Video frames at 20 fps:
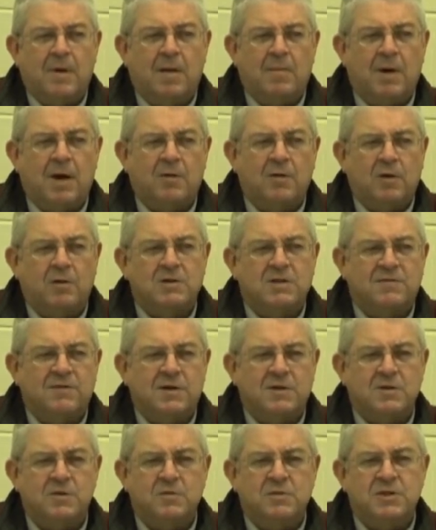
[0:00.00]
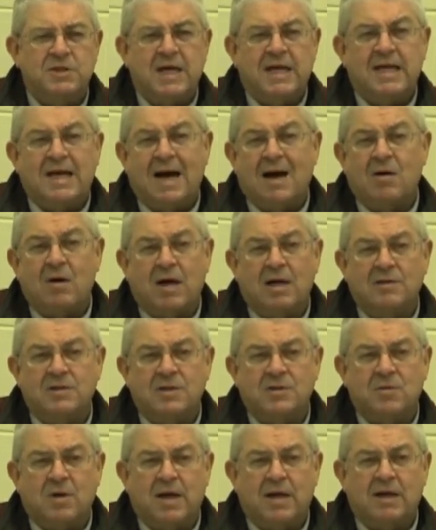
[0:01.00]
among those of us who stayed out on
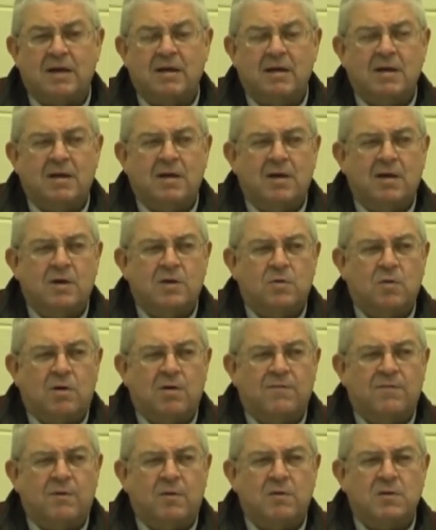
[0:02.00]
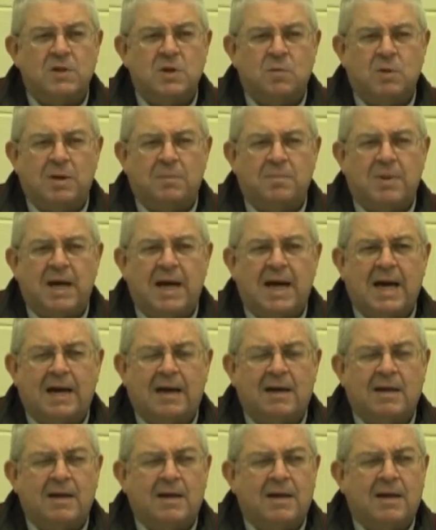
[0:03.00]
strike toward folks who went
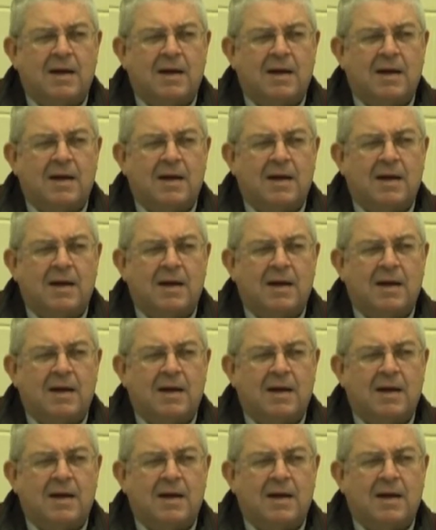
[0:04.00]
back.